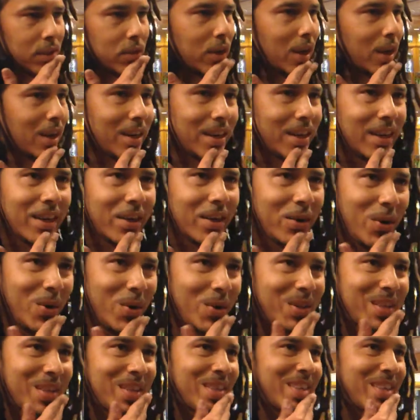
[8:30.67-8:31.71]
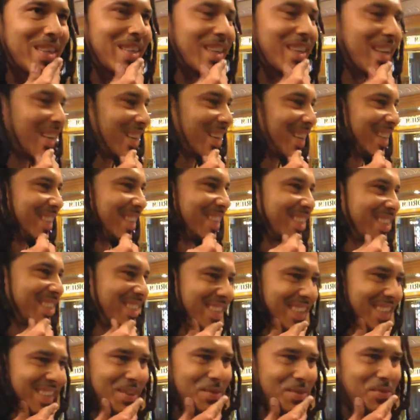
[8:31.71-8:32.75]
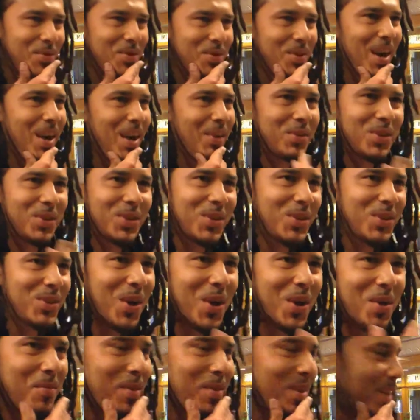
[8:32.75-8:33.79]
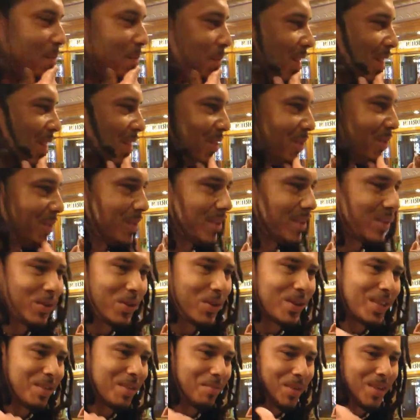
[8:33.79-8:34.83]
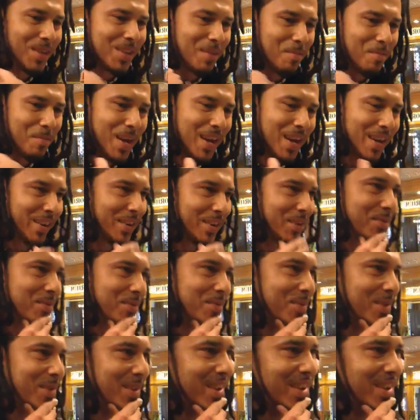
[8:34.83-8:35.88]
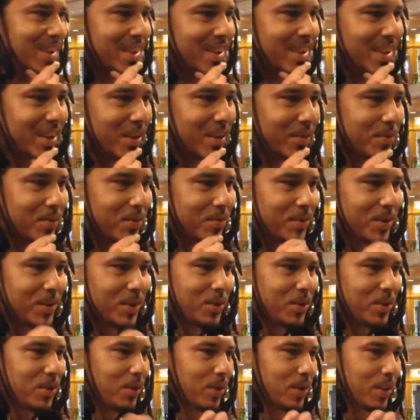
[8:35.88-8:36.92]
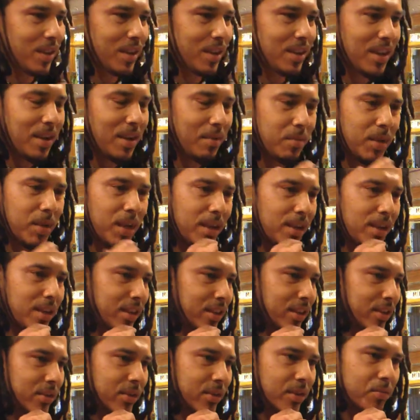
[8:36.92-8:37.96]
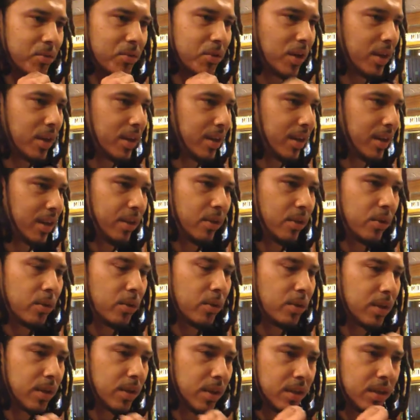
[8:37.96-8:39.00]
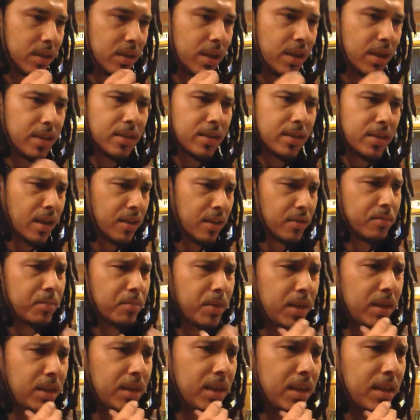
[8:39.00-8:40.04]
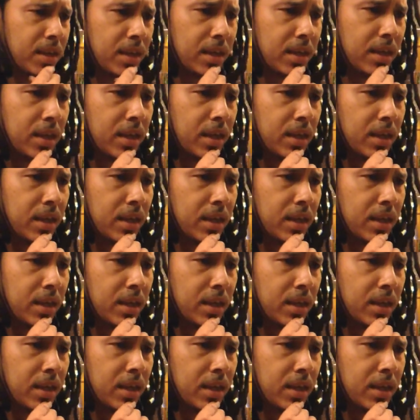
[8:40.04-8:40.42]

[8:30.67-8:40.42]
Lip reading: trying to get it all done in like in a few hours? You saw me. I mean, you see me in the back of the video, and I'm like, you know, I'm trying to get it all done. That's mainly it.